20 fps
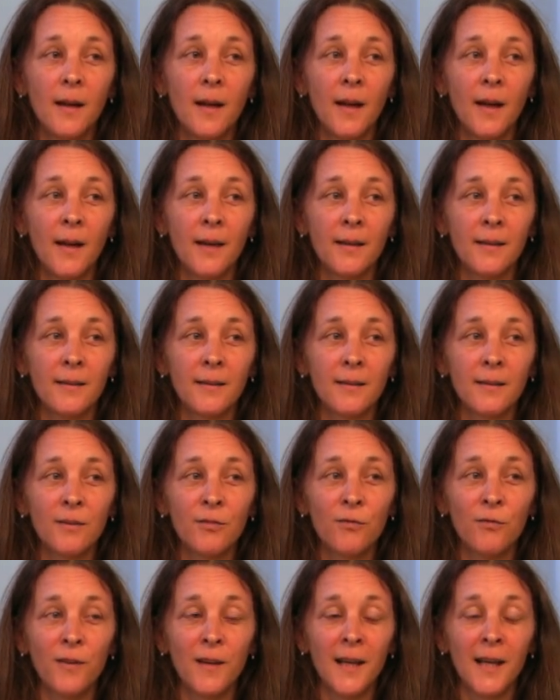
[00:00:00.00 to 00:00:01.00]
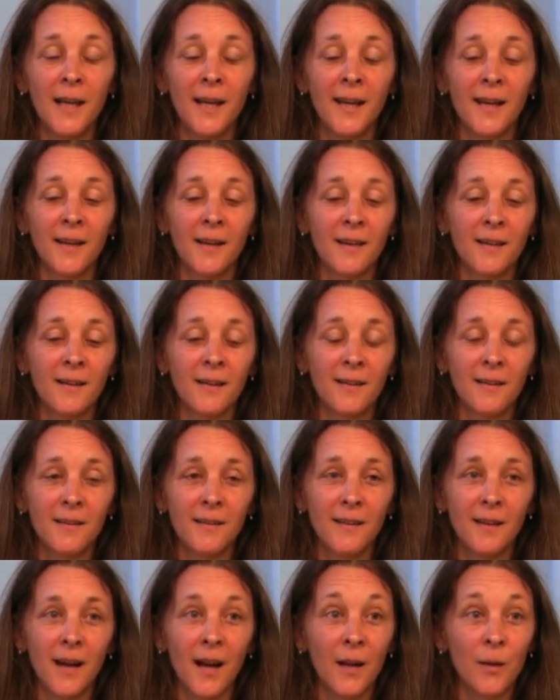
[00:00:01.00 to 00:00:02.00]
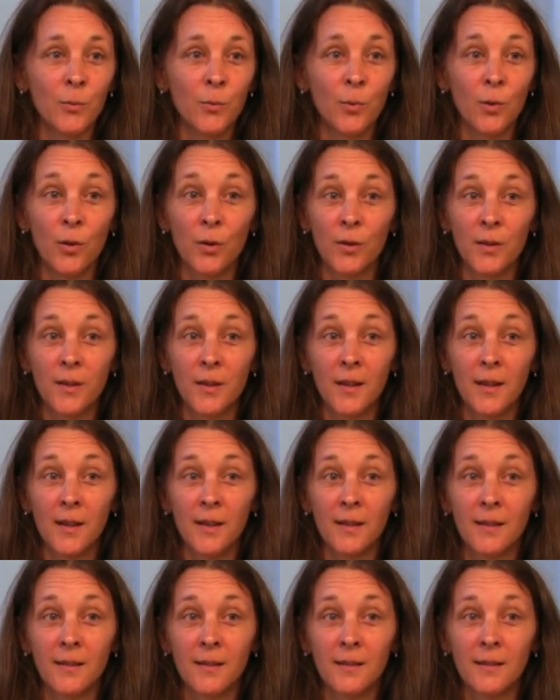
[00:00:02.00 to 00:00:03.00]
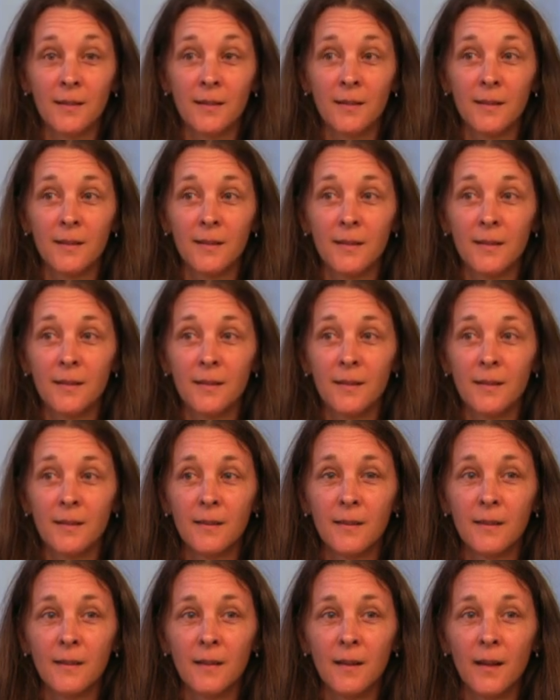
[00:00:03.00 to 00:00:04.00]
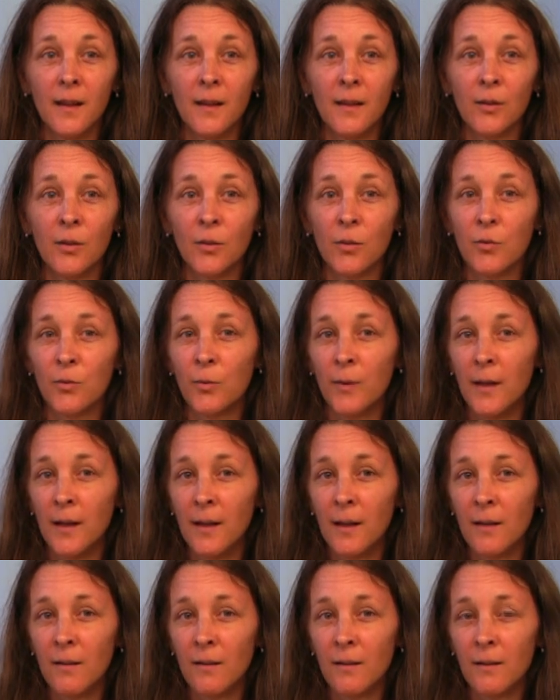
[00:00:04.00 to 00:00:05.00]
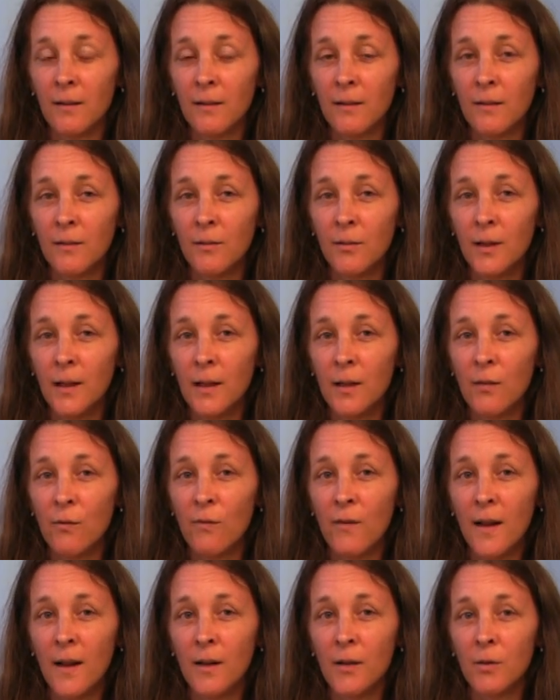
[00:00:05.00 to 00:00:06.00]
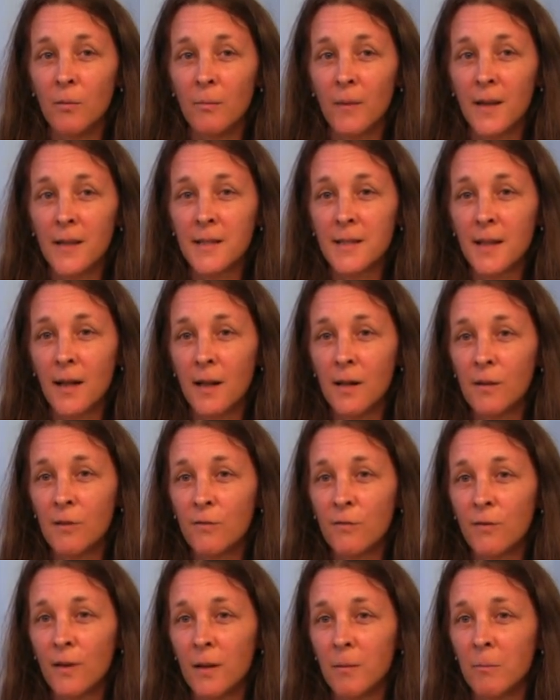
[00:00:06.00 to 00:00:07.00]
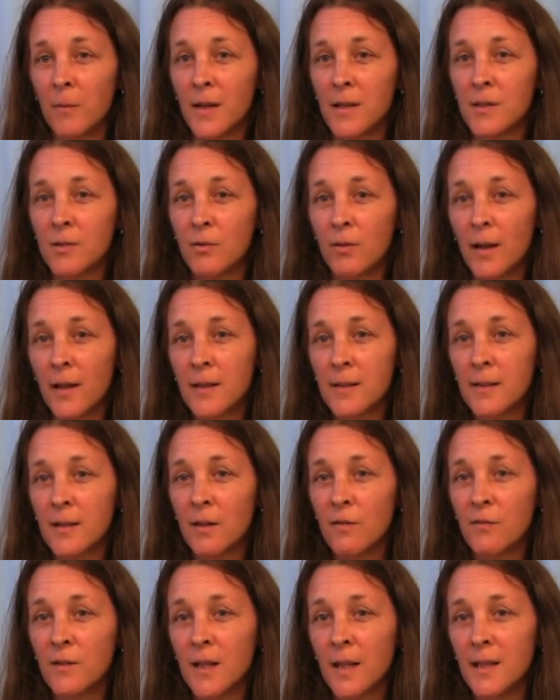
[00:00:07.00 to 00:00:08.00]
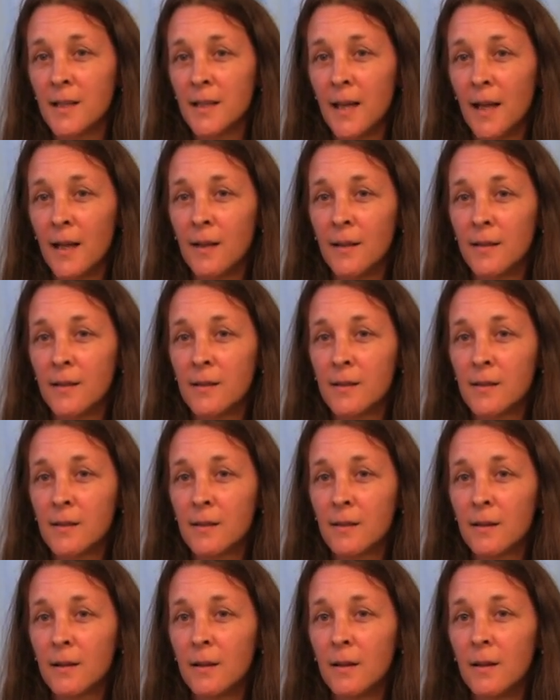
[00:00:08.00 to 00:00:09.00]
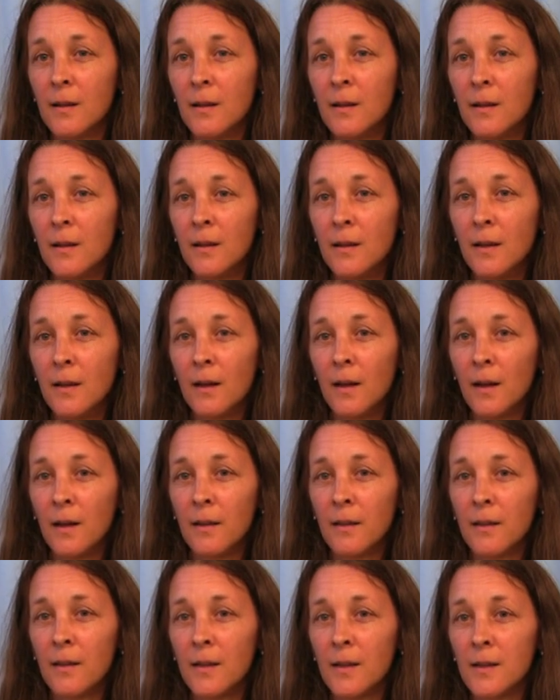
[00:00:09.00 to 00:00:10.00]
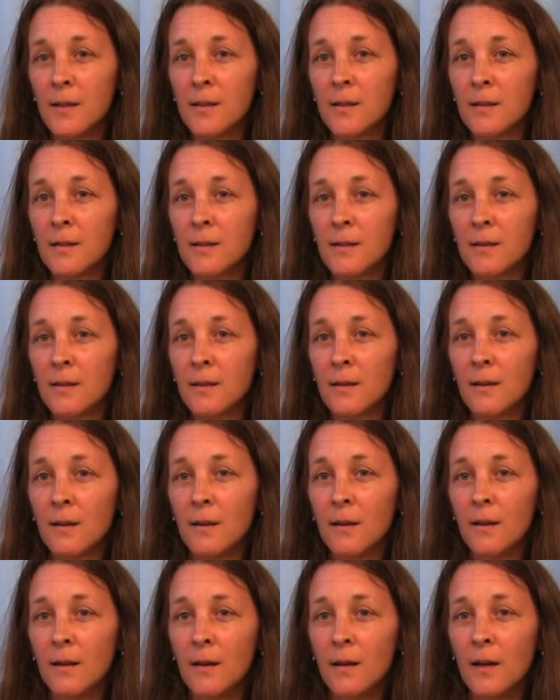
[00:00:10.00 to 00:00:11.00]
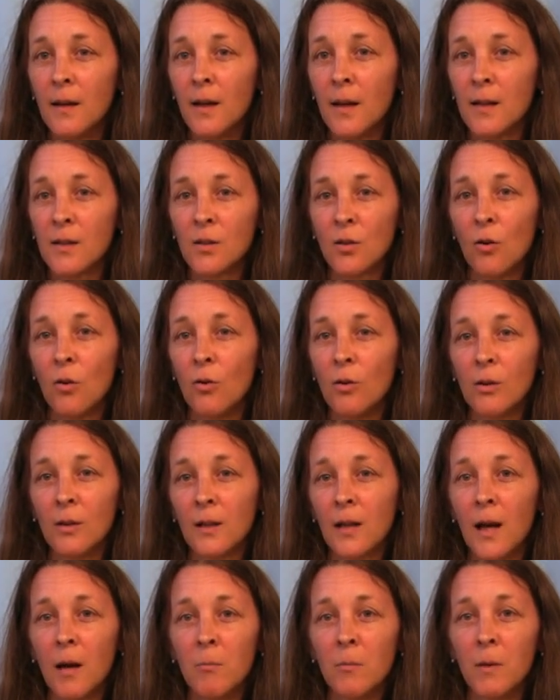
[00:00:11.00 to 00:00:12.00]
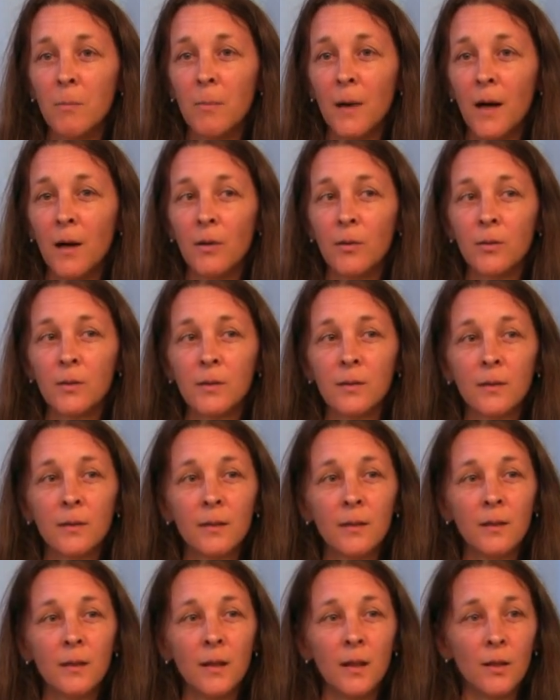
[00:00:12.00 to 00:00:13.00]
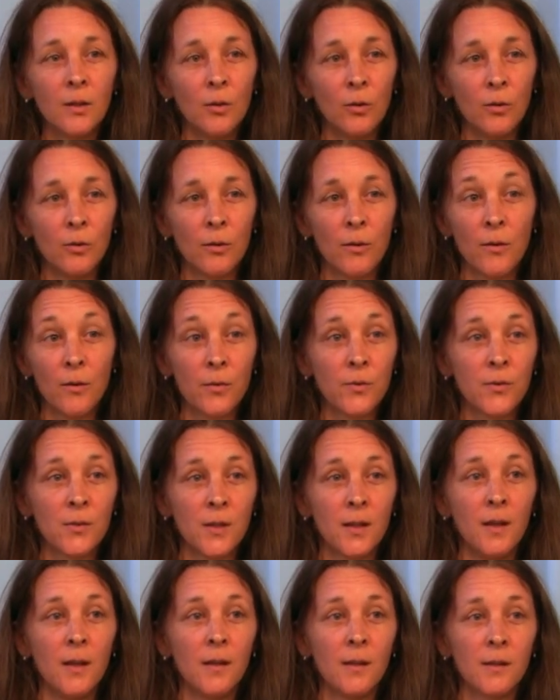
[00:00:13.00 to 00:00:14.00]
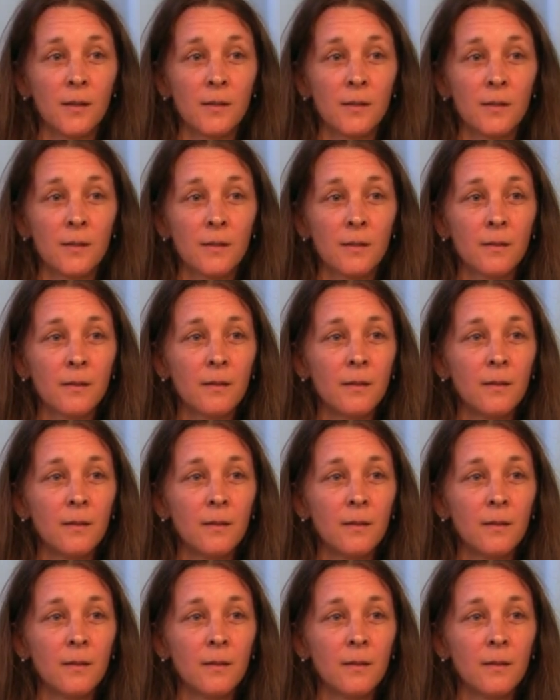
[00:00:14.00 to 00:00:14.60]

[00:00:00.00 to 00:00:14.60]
and feeling unworthy and not really, really value myself and my strengths, gifts and talents. And this has all come about in all those years,